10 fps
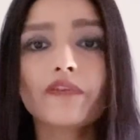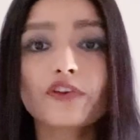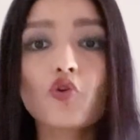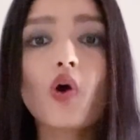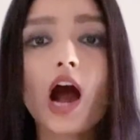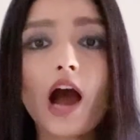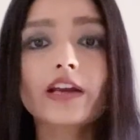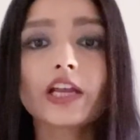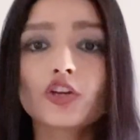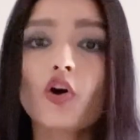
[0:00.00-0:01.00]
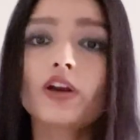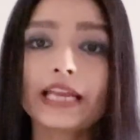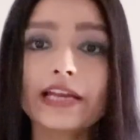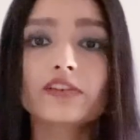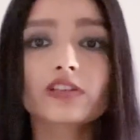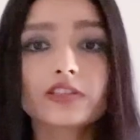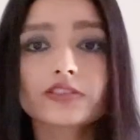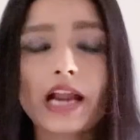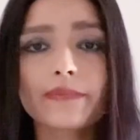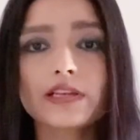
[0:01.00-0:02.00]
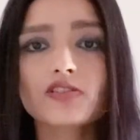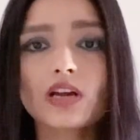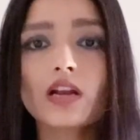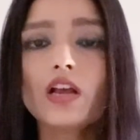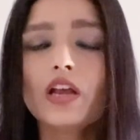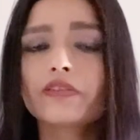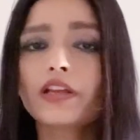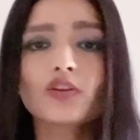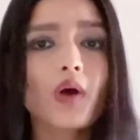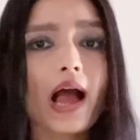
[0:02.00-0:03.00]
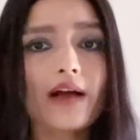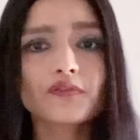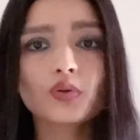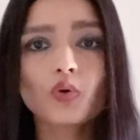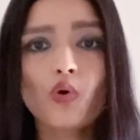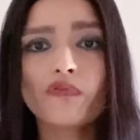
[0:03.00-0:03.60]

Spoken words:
If you are in your late third trimester, then you have to go